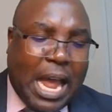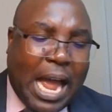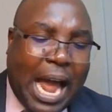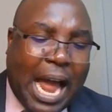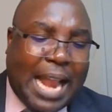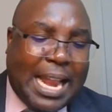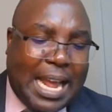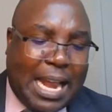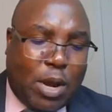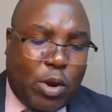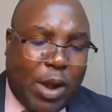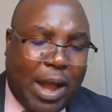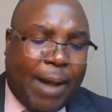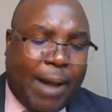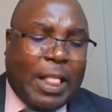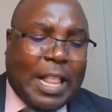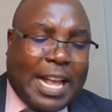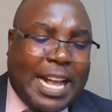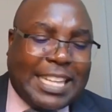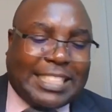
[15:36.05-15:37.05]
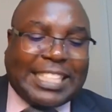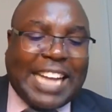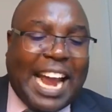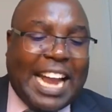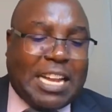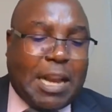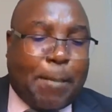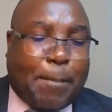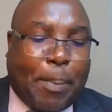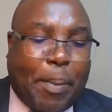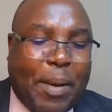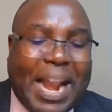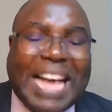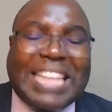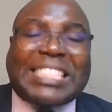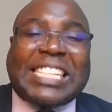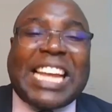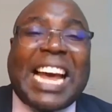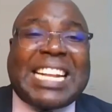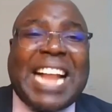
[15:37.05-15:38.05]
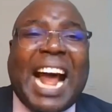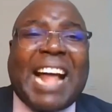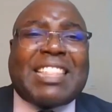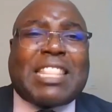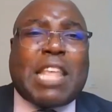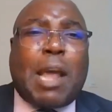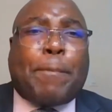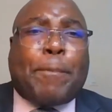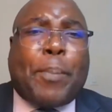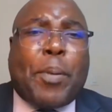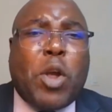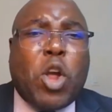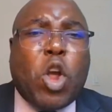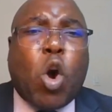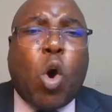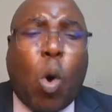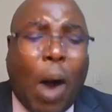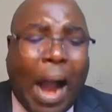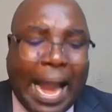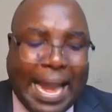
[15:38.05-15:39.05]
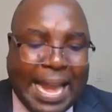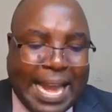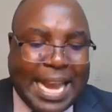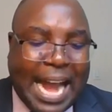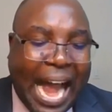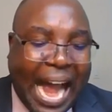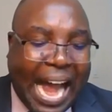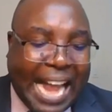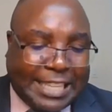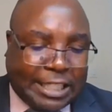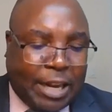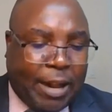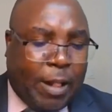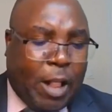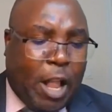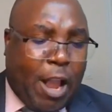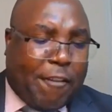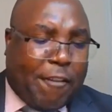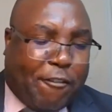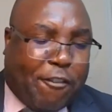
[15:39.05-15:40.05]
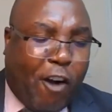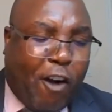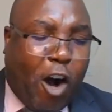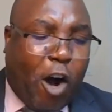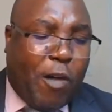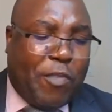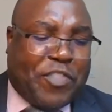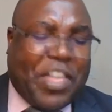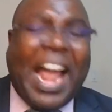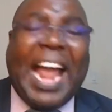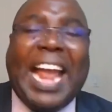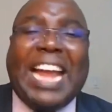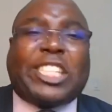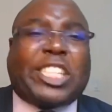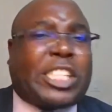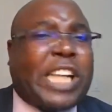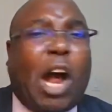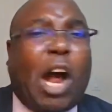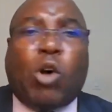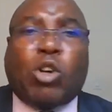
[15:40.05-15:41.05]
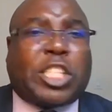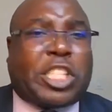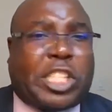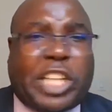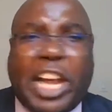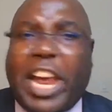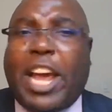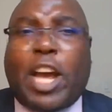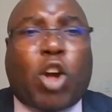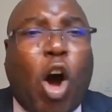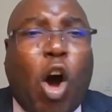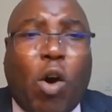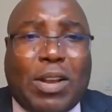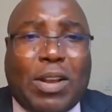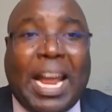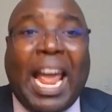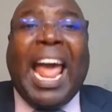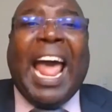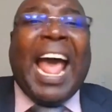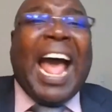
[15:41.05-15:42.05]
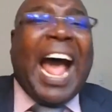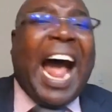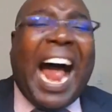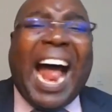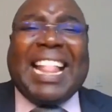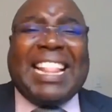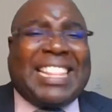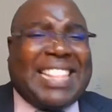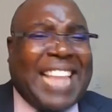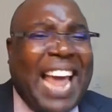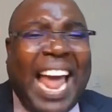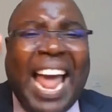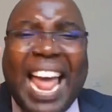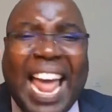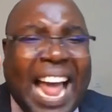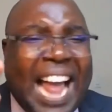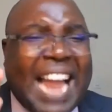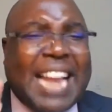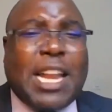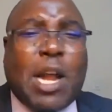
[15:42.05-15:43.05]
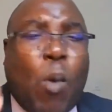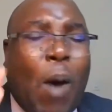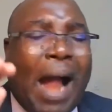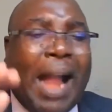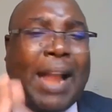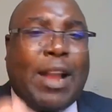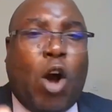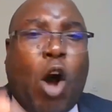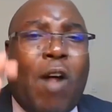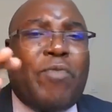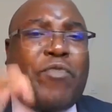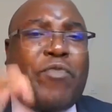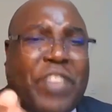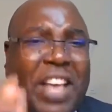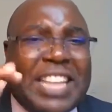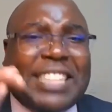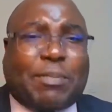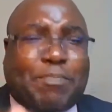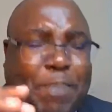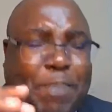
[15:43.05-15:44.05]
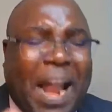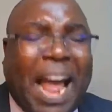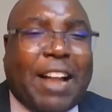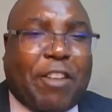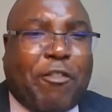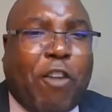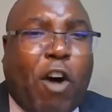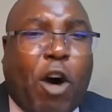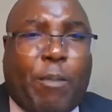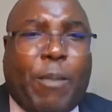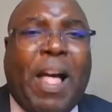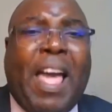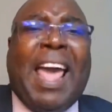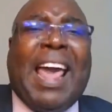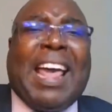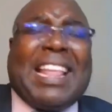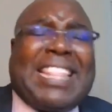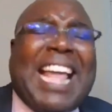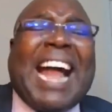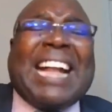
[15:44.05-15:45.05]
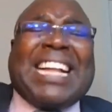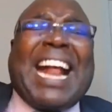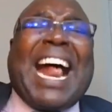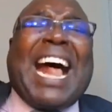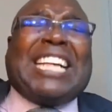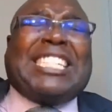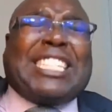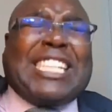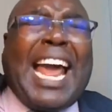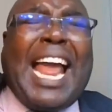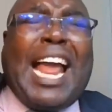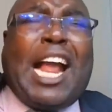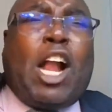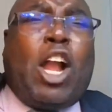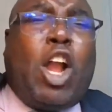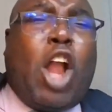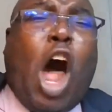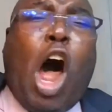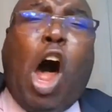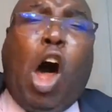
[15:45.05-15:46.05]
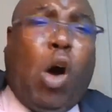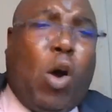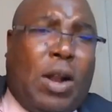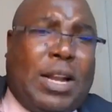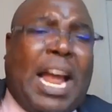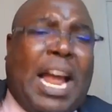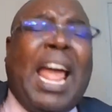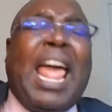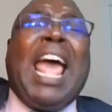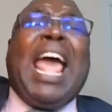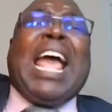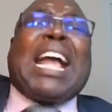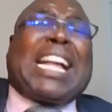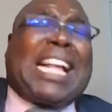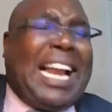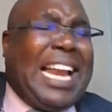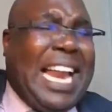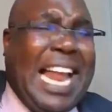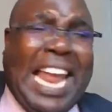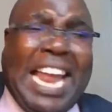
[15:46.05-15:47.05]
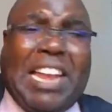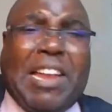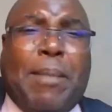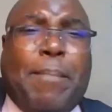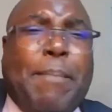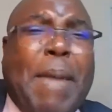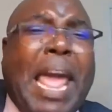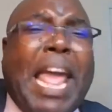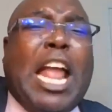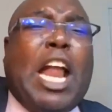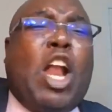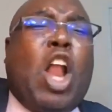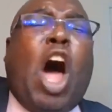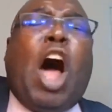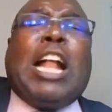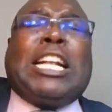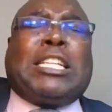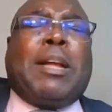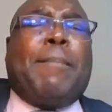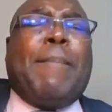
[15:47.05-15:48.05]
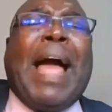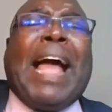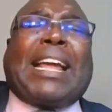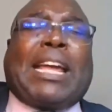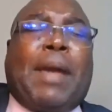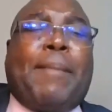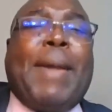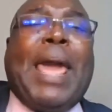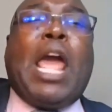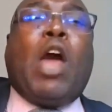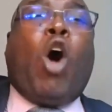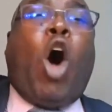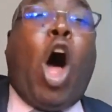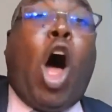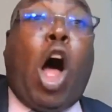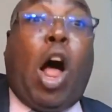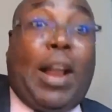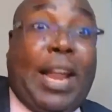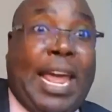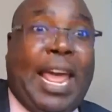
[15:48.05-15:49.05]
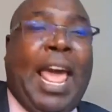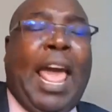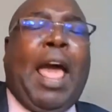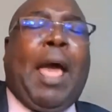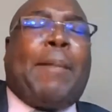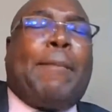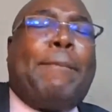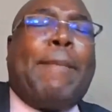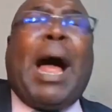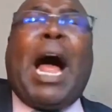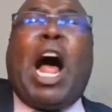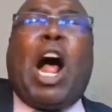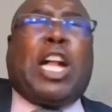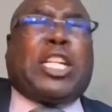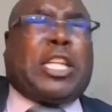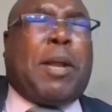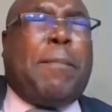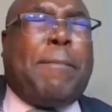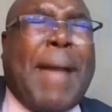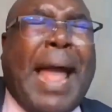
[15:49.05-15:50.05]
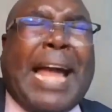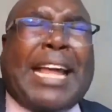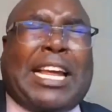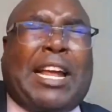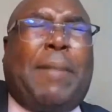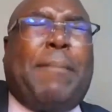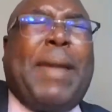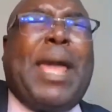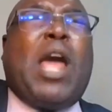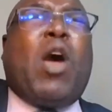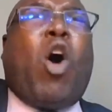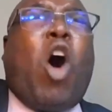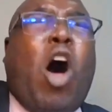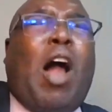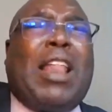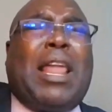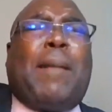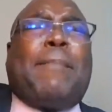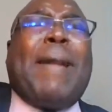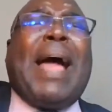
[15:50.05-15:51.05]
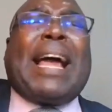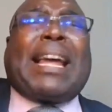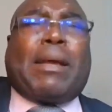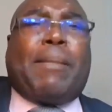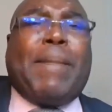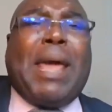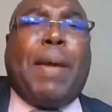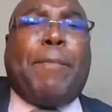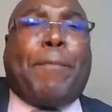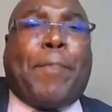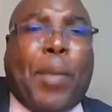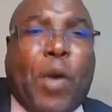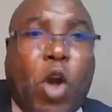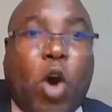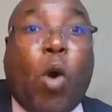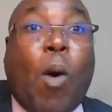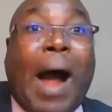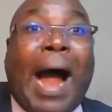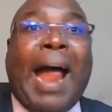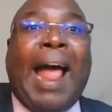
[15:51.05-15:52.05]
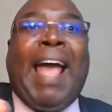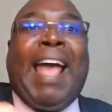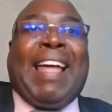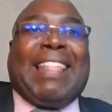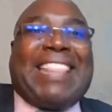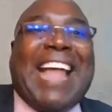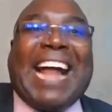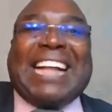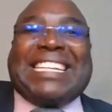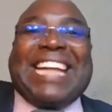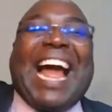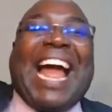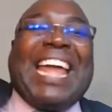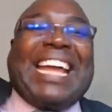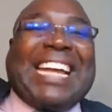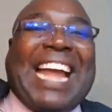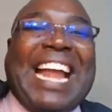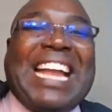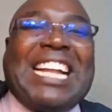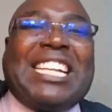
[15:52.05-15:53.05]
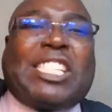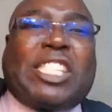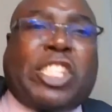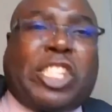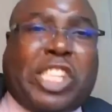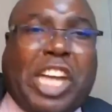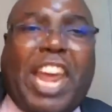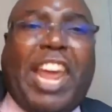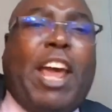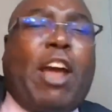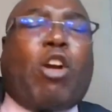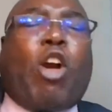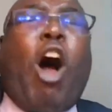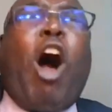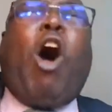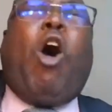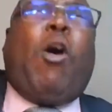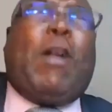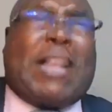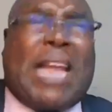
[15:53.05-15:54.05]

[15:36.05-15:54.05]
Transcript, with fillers: Hallelujah. He said, Blessed are the pure in heart, for they shall see God. And there anyone on this platform that are saying, Lord, clean me, Lord, make me holy, Lord, make me holy, make me pure, that I can see God.